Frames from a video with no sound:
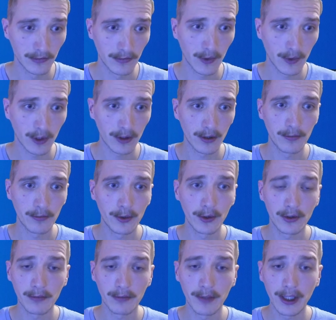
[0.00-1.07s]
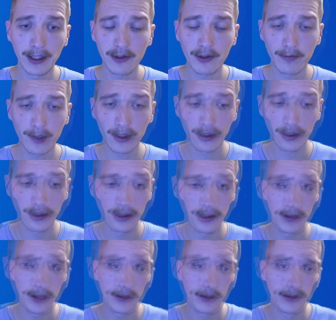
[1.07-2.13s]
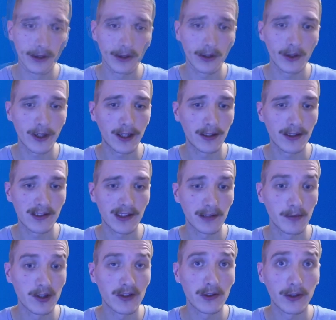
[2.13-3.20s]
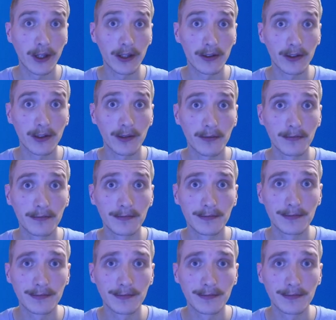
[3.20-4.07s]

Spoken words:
computer management, Ctrl Shift Escape or run as